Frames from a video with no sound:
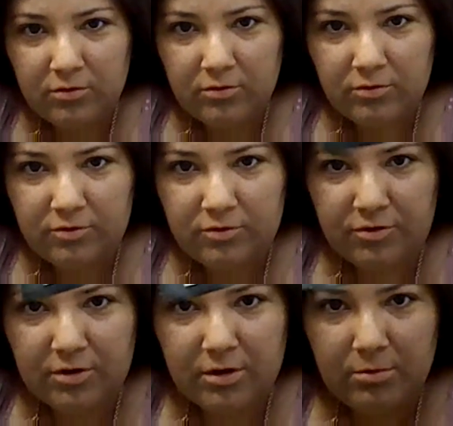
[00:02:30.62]

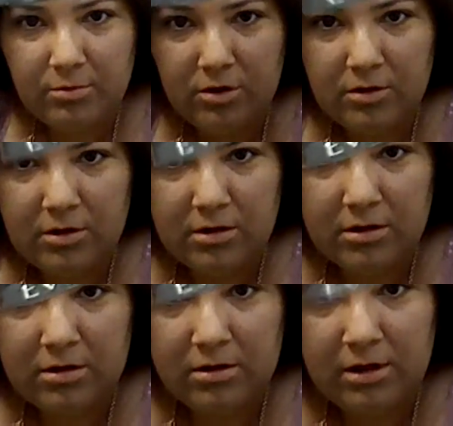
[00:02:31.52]
from
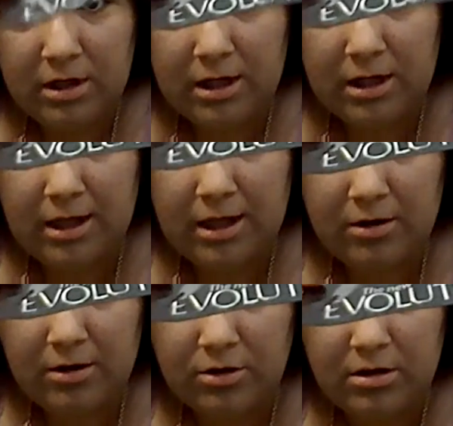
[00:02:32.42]
your
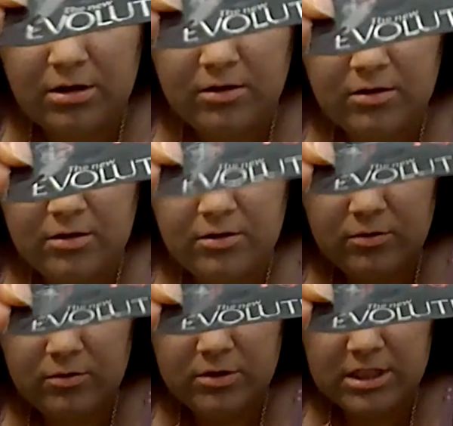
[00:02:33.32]
angle,
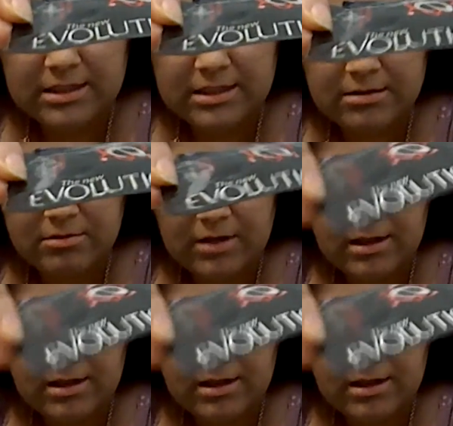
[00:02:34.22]
which is like